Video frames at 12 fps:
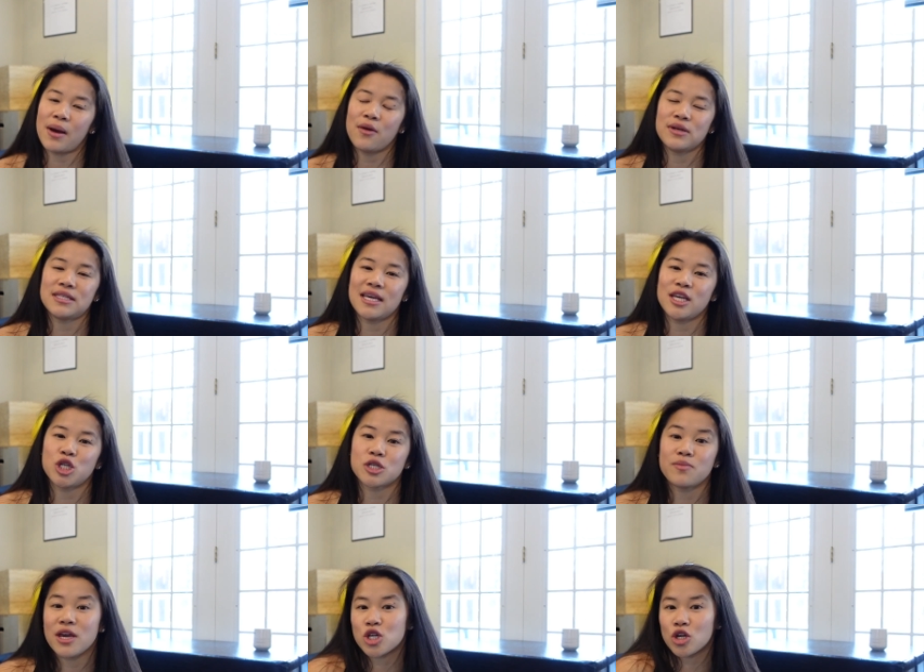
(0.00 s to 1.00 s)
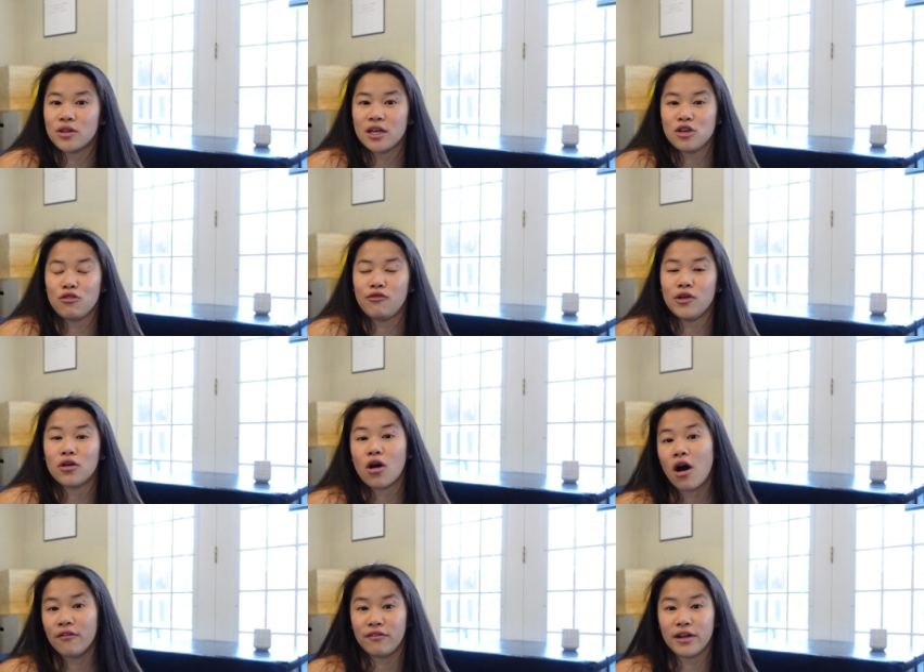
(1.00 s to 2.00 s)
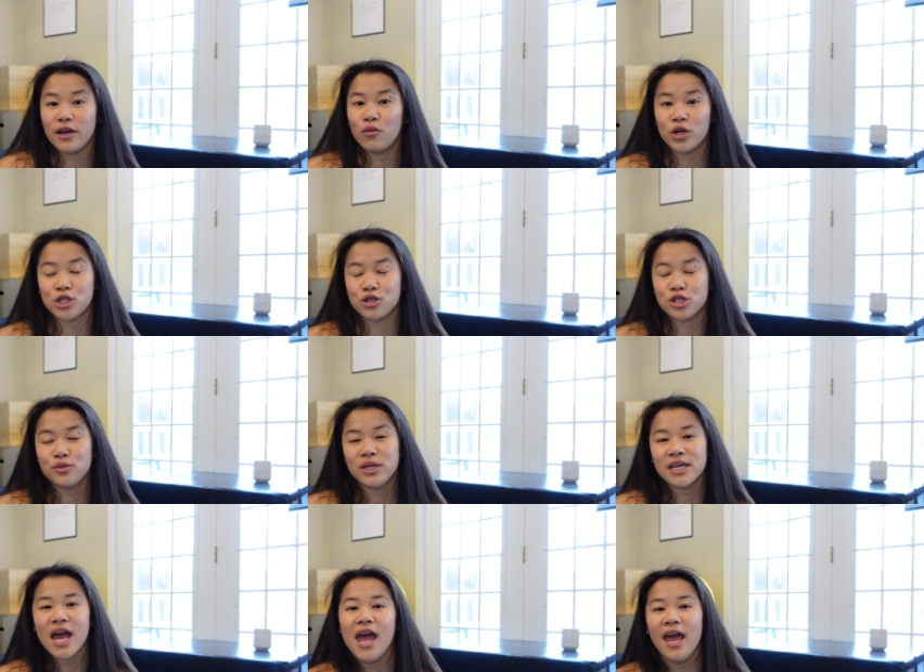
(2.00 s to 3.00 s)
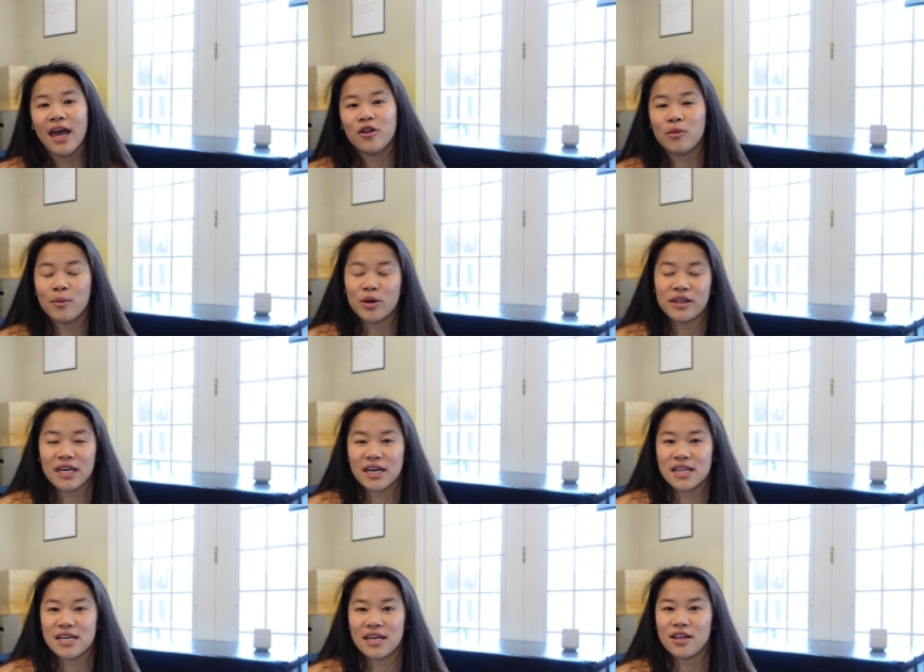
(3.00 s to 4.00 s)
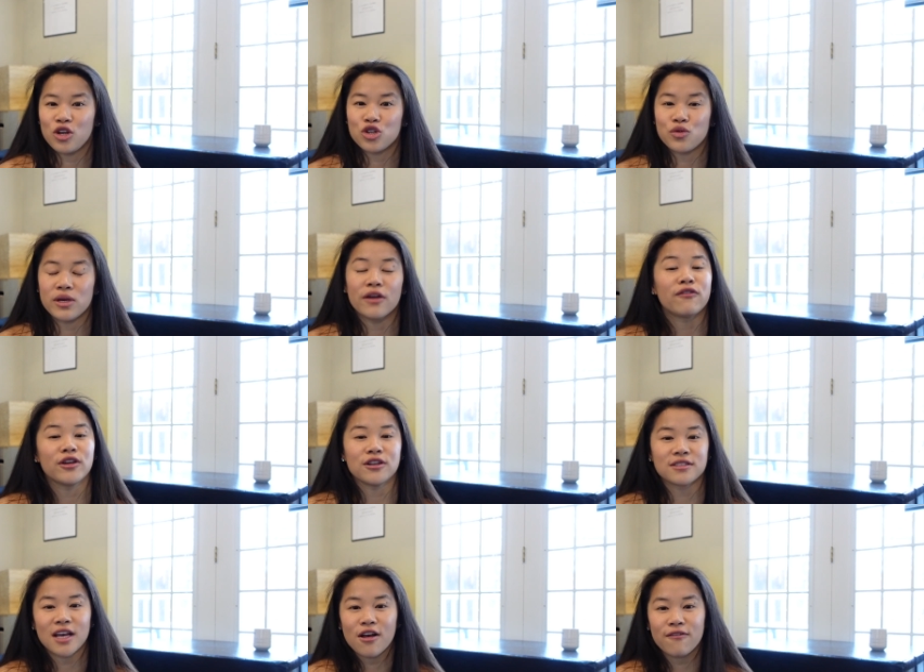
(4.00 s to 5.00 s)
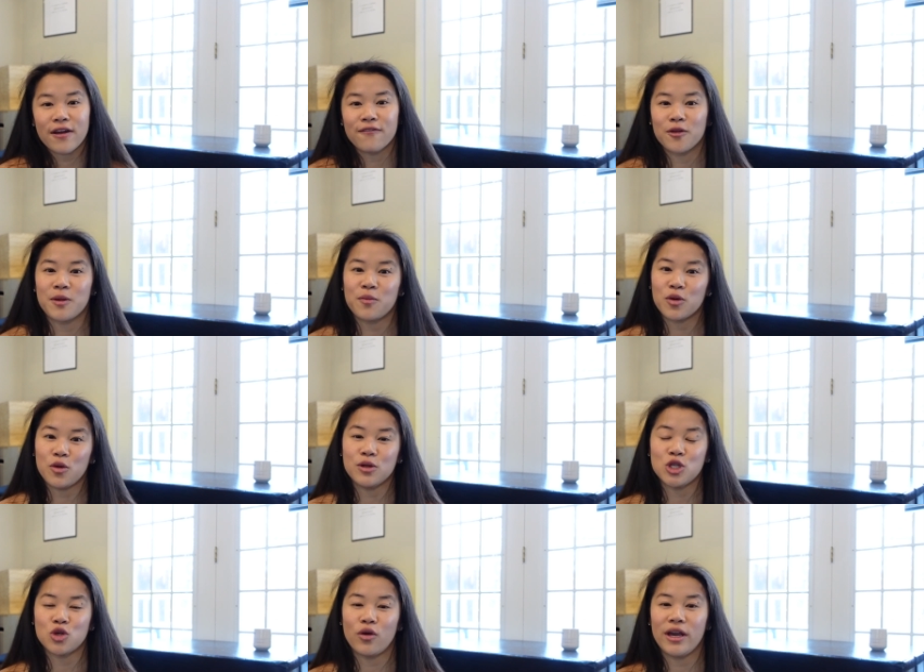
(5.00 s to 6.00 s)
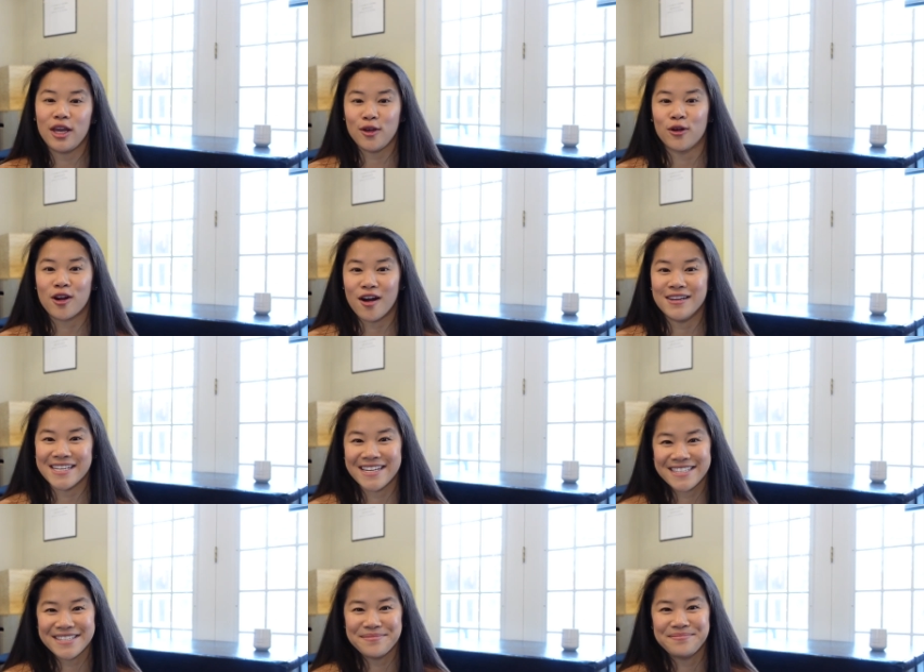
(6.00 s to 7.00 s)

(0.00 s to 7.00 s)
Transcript: I would say just make sure that you feel confident in what you're doing. And remember at the end of the day that you're doing it for yourself and for people who enjoy your content.